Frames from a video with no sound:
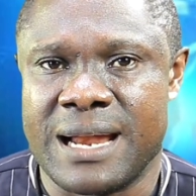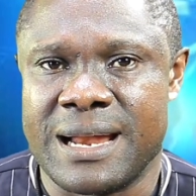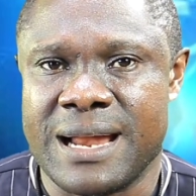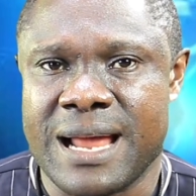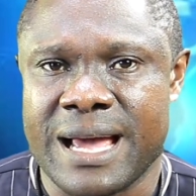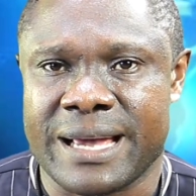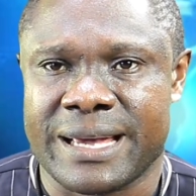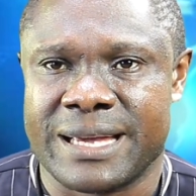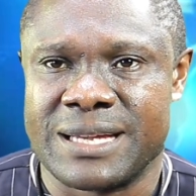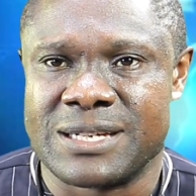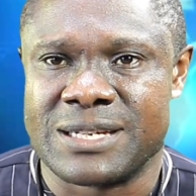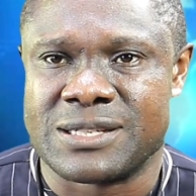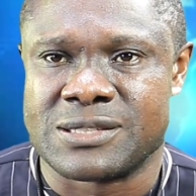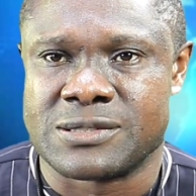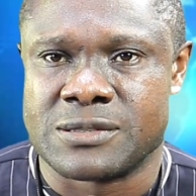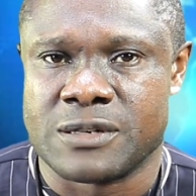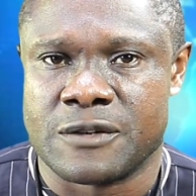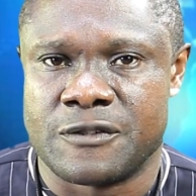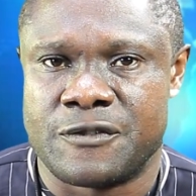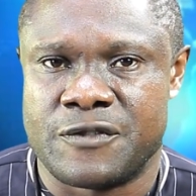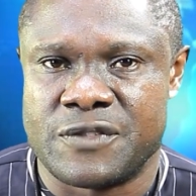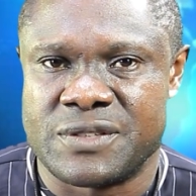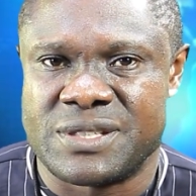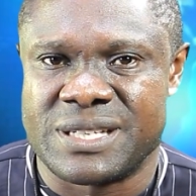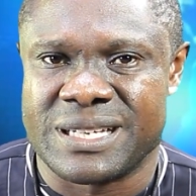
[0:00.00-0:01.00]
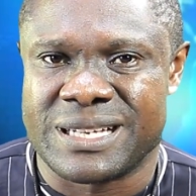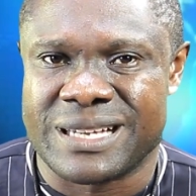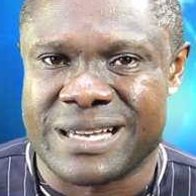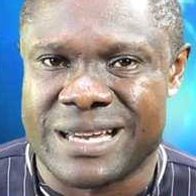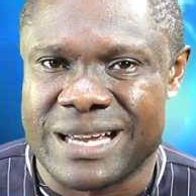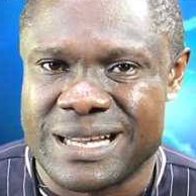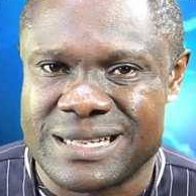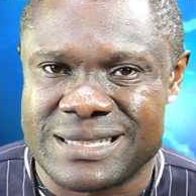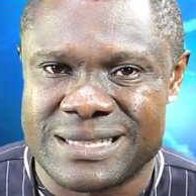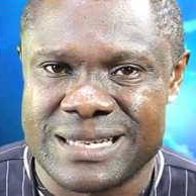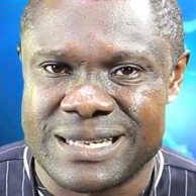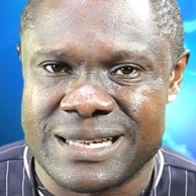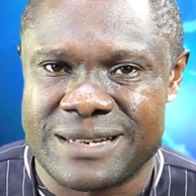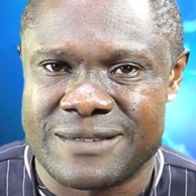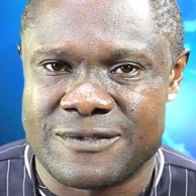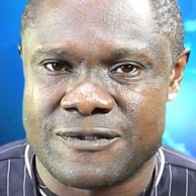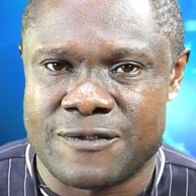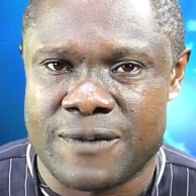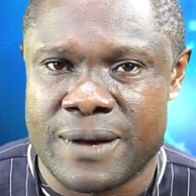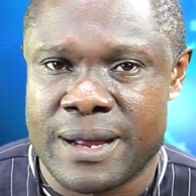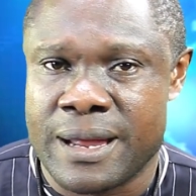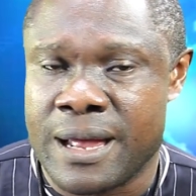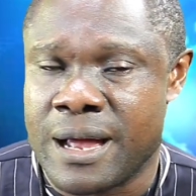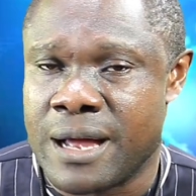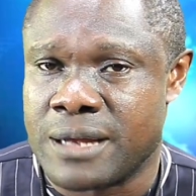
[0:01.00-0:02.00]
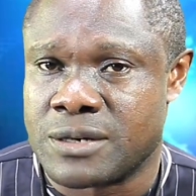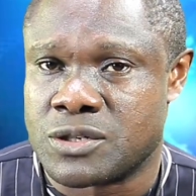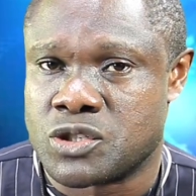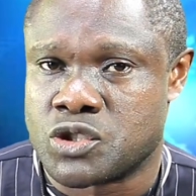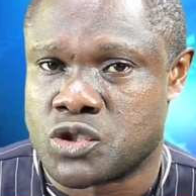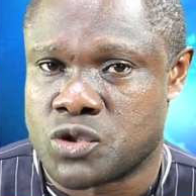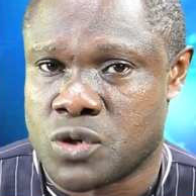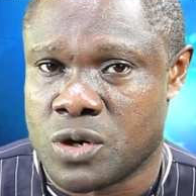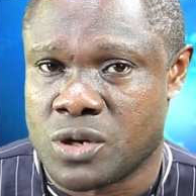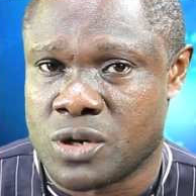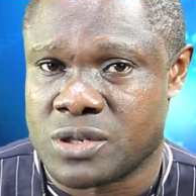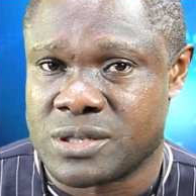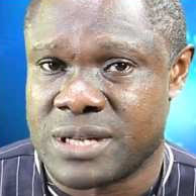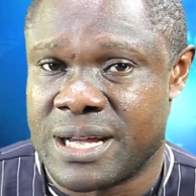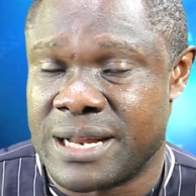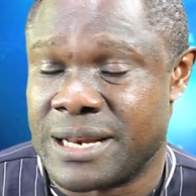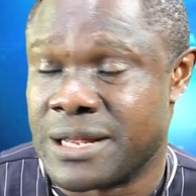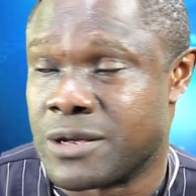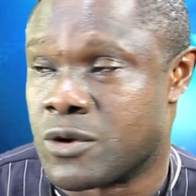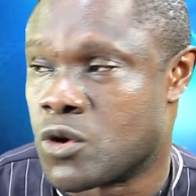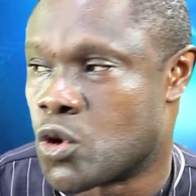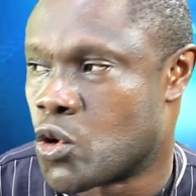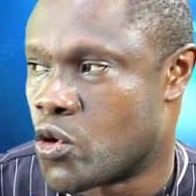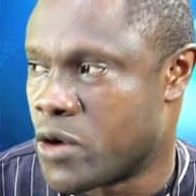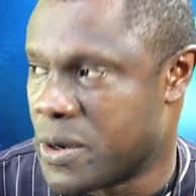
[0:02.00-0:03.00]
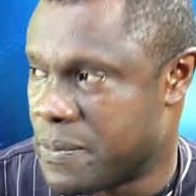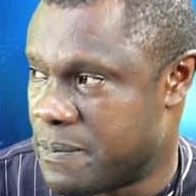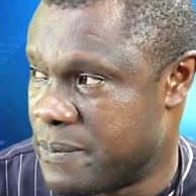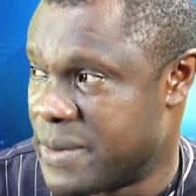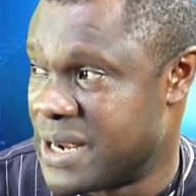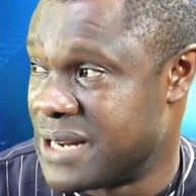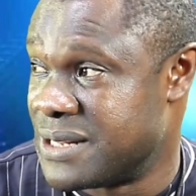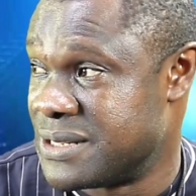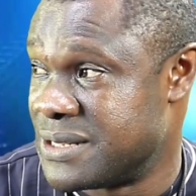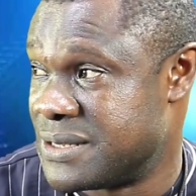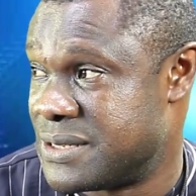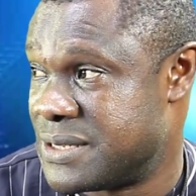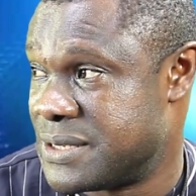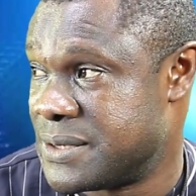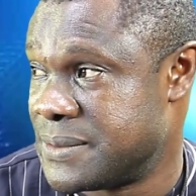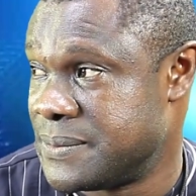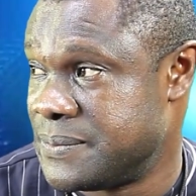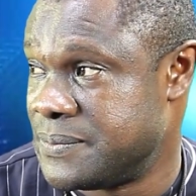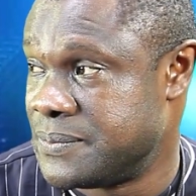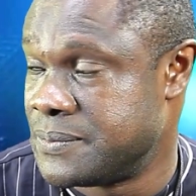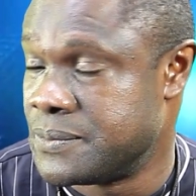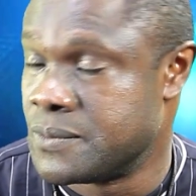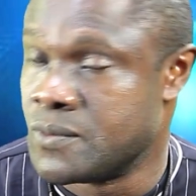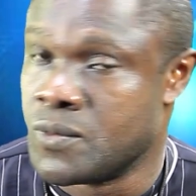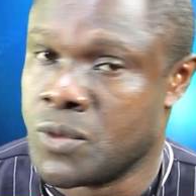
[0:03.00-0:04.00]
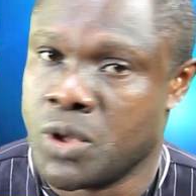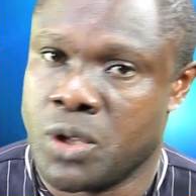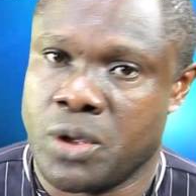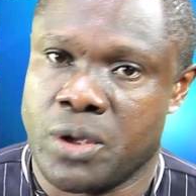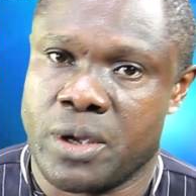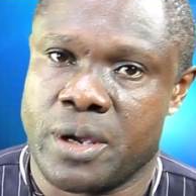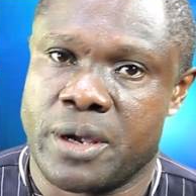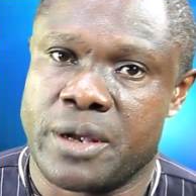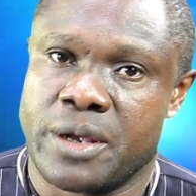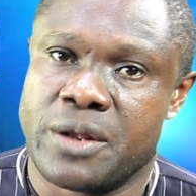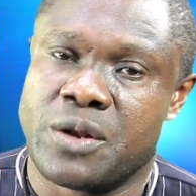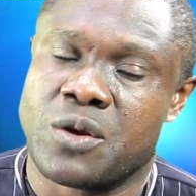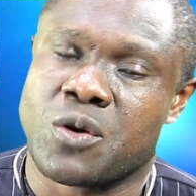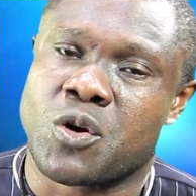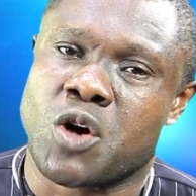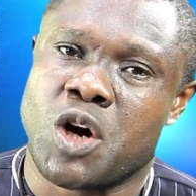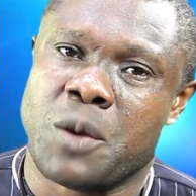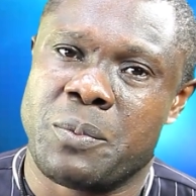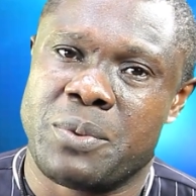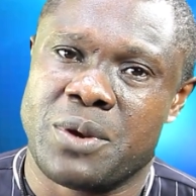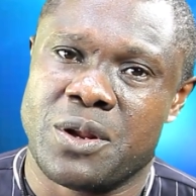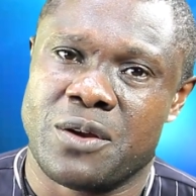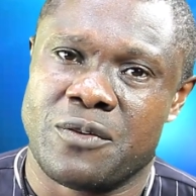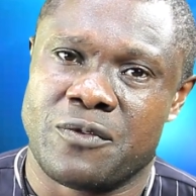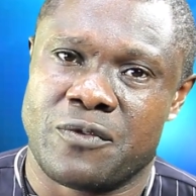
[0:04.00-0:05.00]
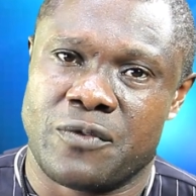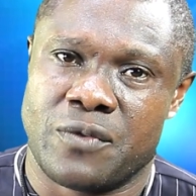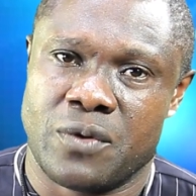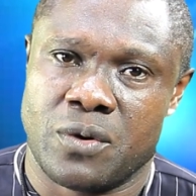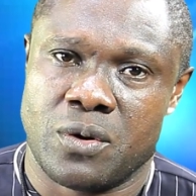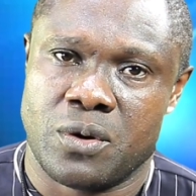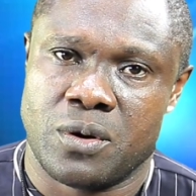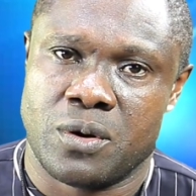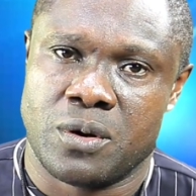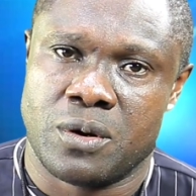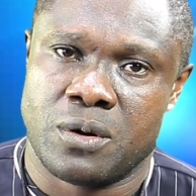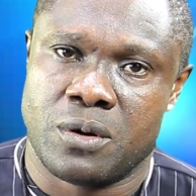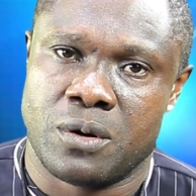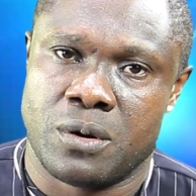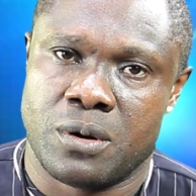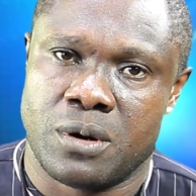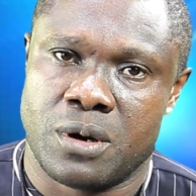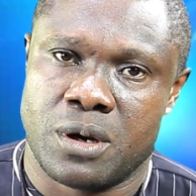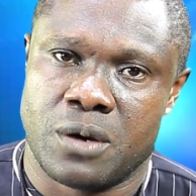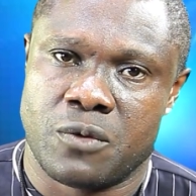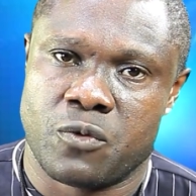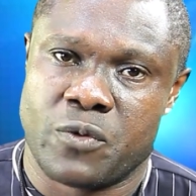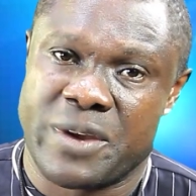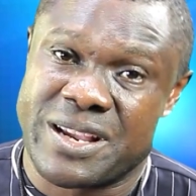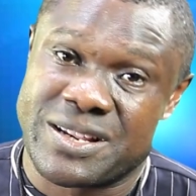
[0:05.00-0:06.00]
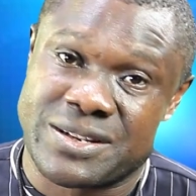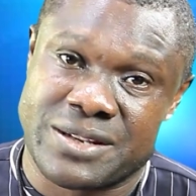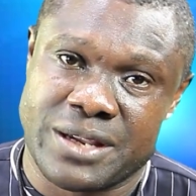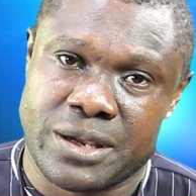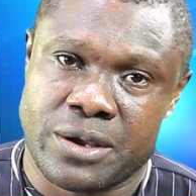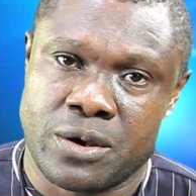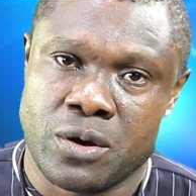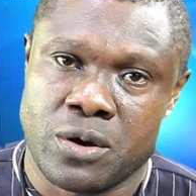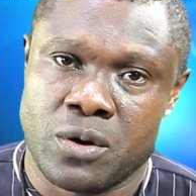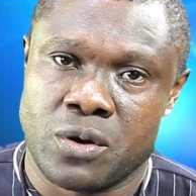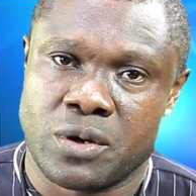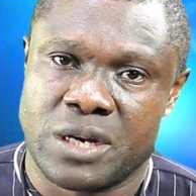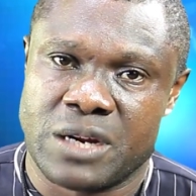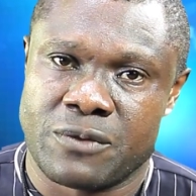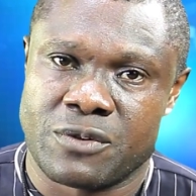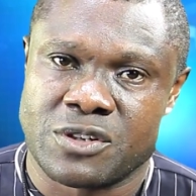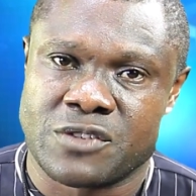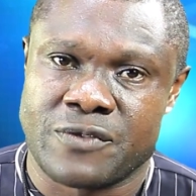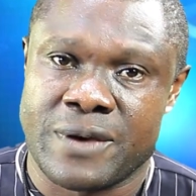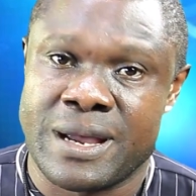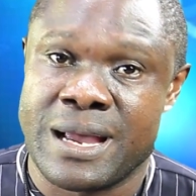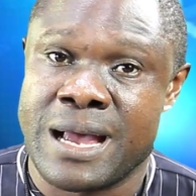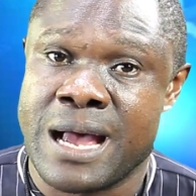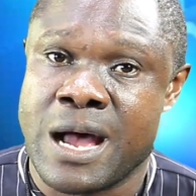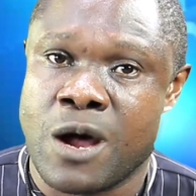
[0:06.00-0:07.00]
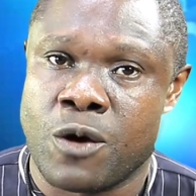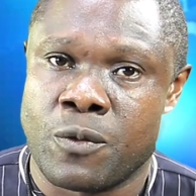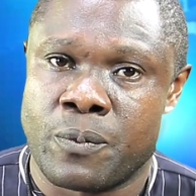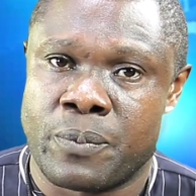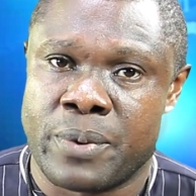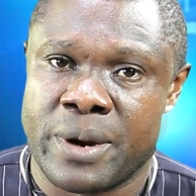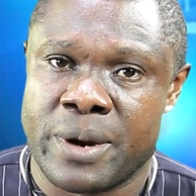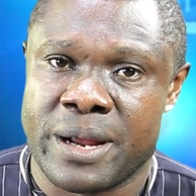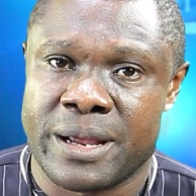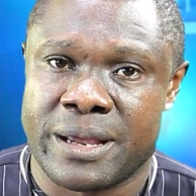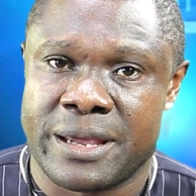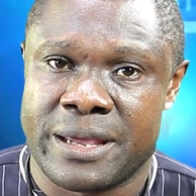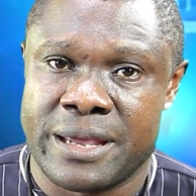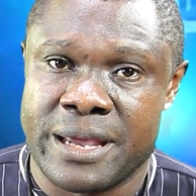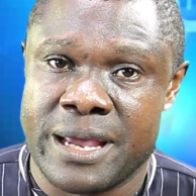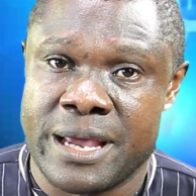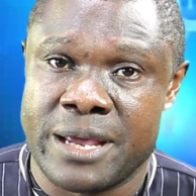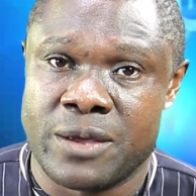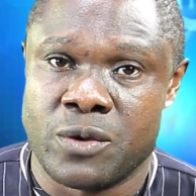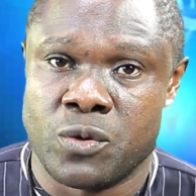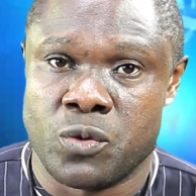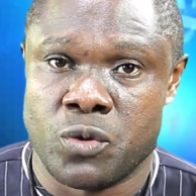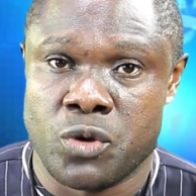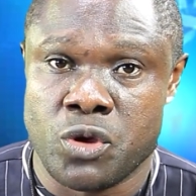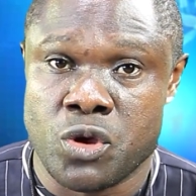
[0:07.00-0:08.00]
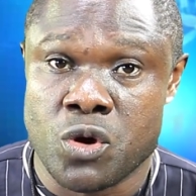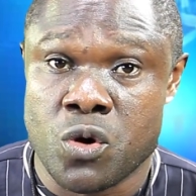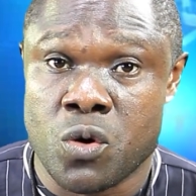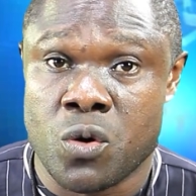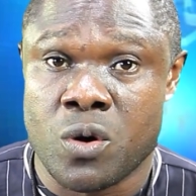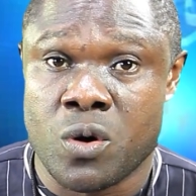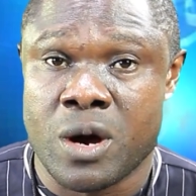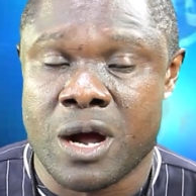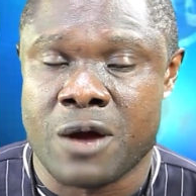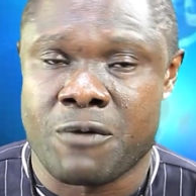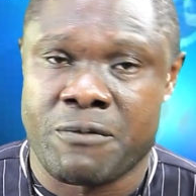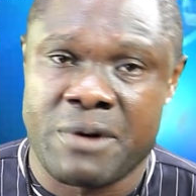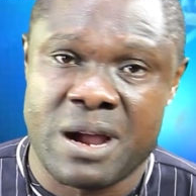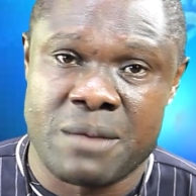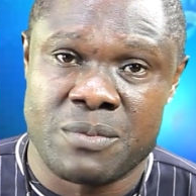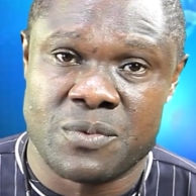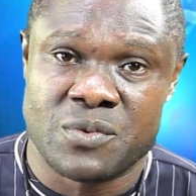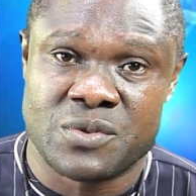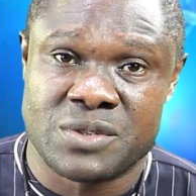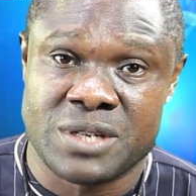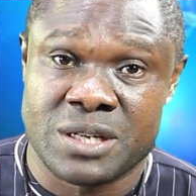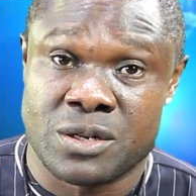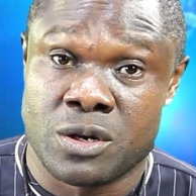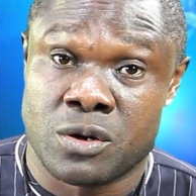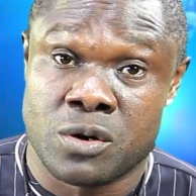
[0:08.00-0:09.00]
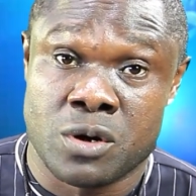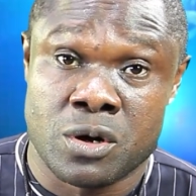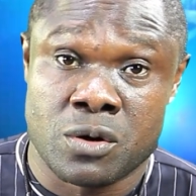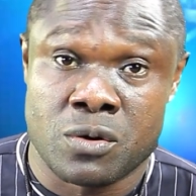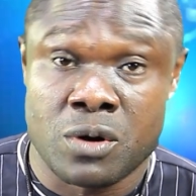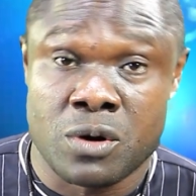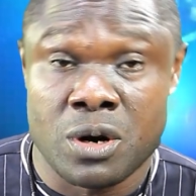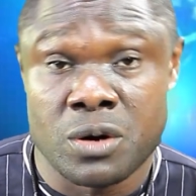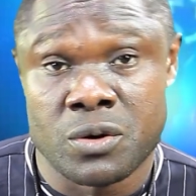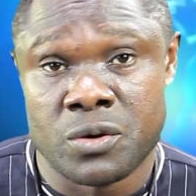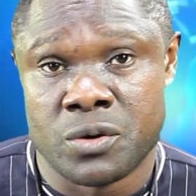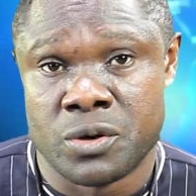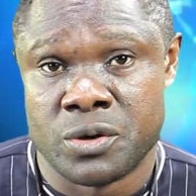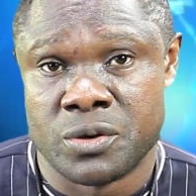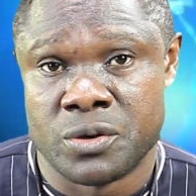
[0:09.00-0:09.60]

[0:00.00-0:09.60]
lacking sophisticated fire trucks and equipment. A couple of weeks ago, there was fire outbreak here in Akwa Ibom State on Oron